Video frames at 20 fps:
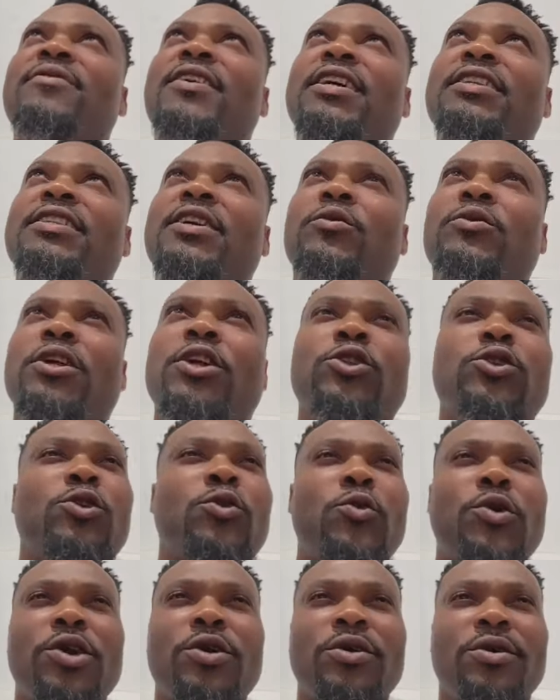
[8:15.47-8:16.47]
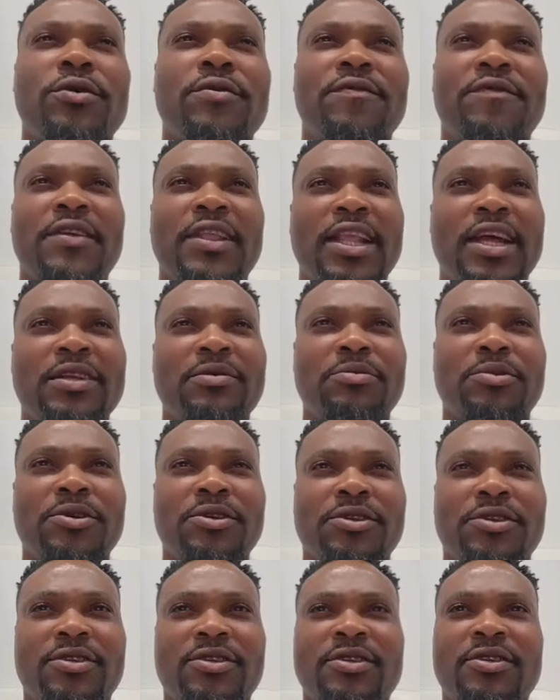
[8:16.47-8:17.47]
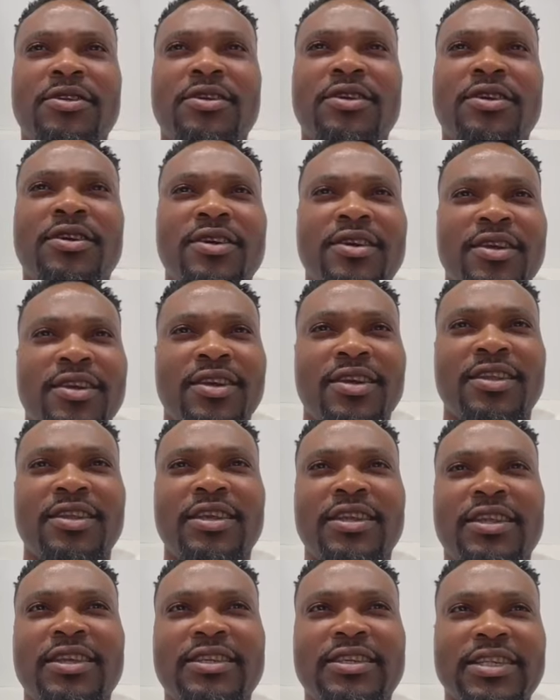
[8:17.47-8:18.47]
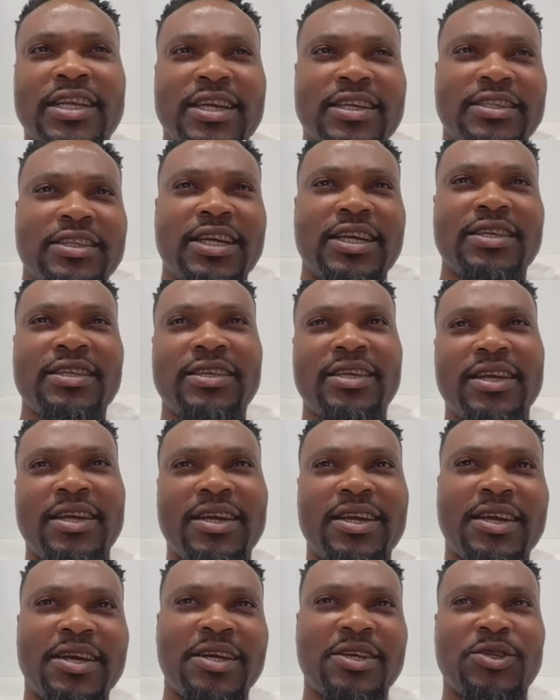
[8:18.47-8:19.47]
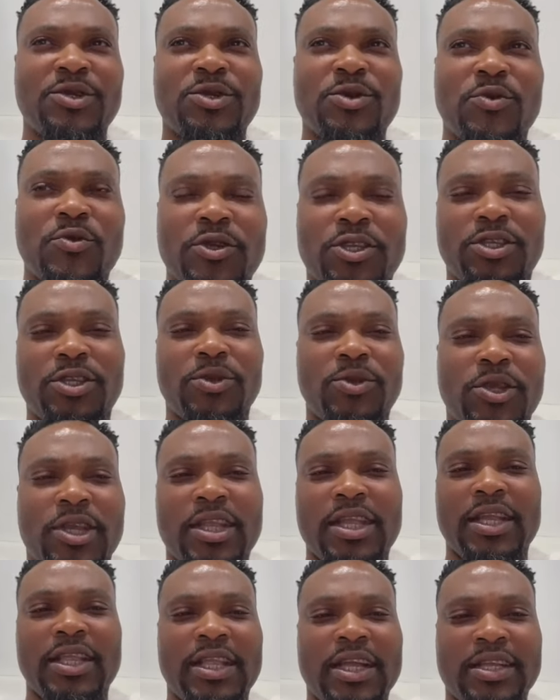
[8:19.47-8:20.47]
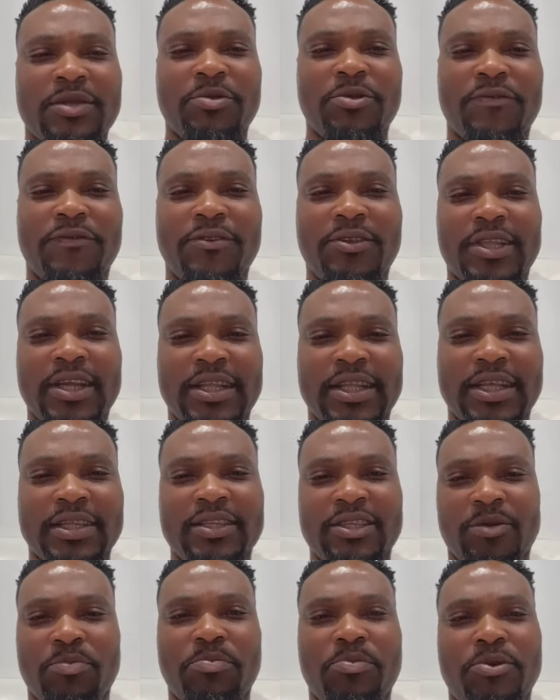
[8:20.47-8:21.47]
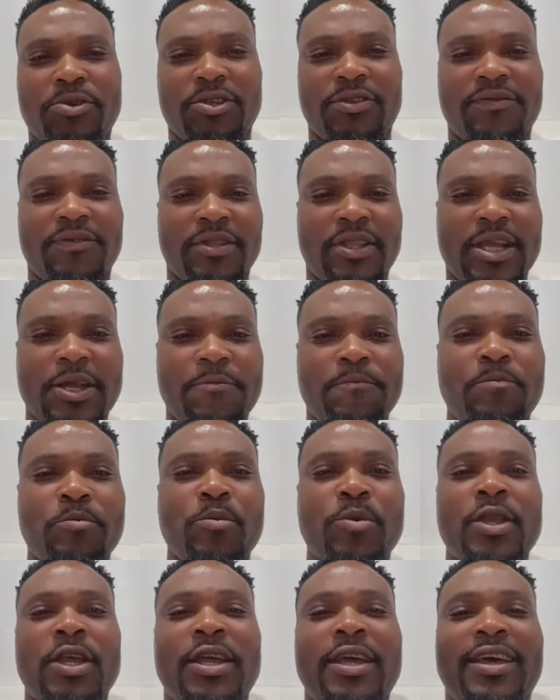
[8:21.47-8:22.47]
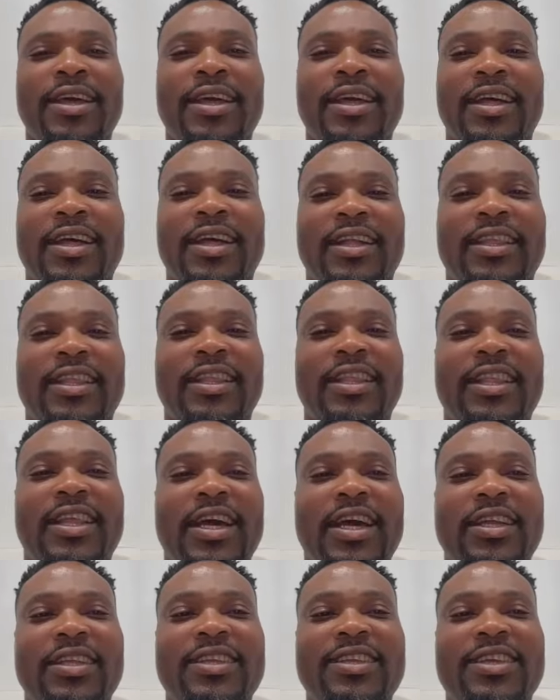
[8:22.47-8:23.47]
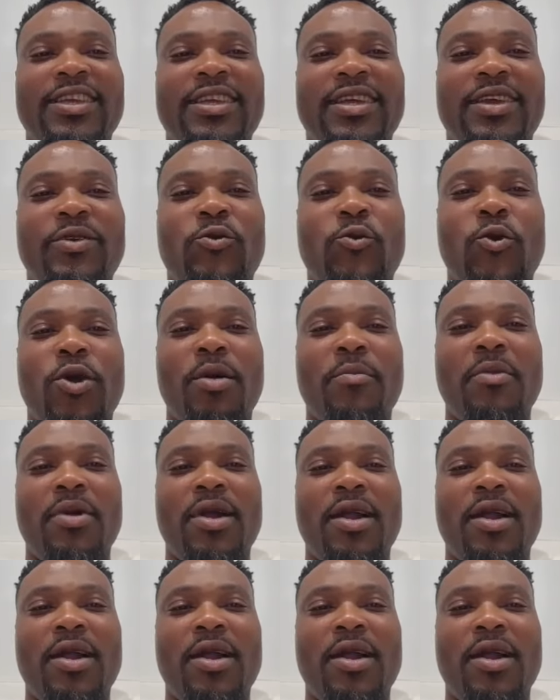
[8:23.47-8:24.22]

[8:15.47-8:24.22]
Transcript: I tell you, Norway or Finland, but the distance and uh, so we're still looking at that. But for that, that is post for now. Then the